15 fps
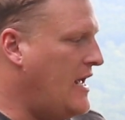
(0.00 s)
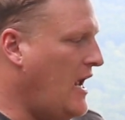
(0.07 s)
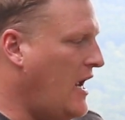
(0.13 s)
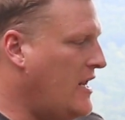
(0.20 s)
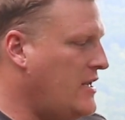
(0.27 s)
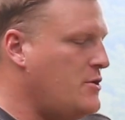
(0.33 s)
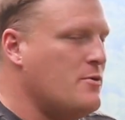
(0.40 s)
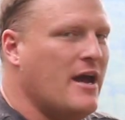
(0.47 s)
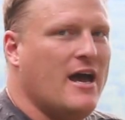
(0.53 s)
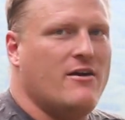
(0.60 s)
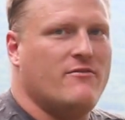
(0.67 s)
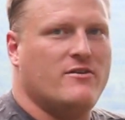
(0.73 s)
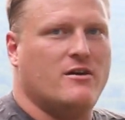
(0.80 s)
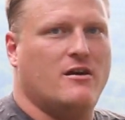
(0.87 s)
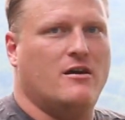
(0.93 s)
and you
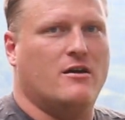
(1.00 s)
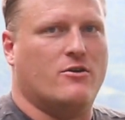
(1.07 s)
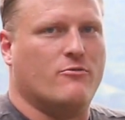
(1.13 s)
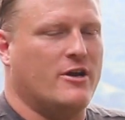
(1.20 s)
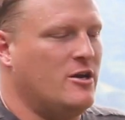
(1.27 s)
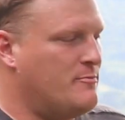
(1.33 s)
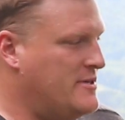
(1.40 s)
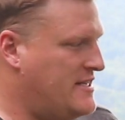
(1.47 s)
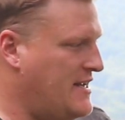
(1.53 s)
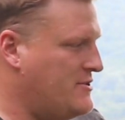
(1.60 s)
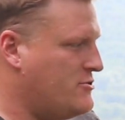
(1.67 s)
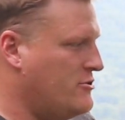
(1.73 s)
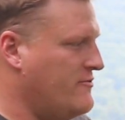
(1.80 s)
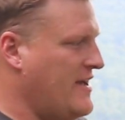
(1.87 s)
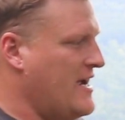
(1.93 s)
have a greater
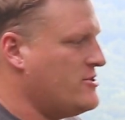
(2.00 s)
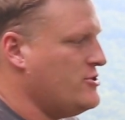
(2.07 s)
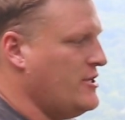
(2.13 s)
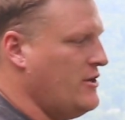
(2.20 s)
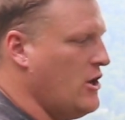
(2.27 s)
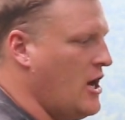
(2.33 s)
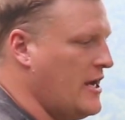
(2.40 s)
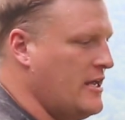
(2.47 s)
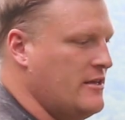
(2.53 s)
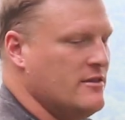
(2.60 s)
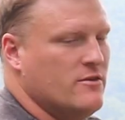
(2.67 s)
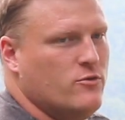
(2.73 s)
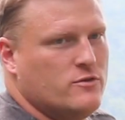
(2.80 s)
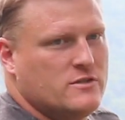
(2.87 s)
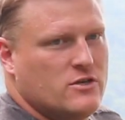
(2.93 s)
potential of actually knocking
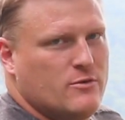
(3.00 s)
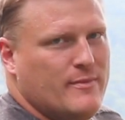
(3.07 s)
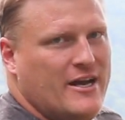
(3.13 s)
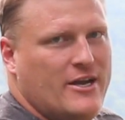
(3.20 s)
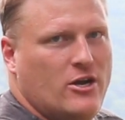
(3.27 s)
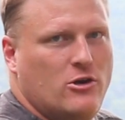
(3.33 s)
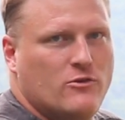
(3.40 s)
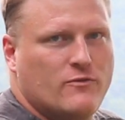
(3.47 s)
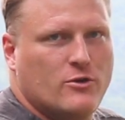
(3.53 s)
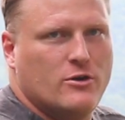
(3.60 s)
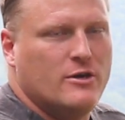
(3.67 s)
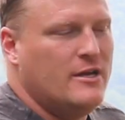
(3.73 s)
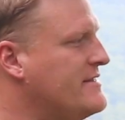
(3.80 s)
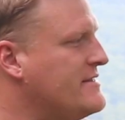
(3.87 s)
the whole turbine over.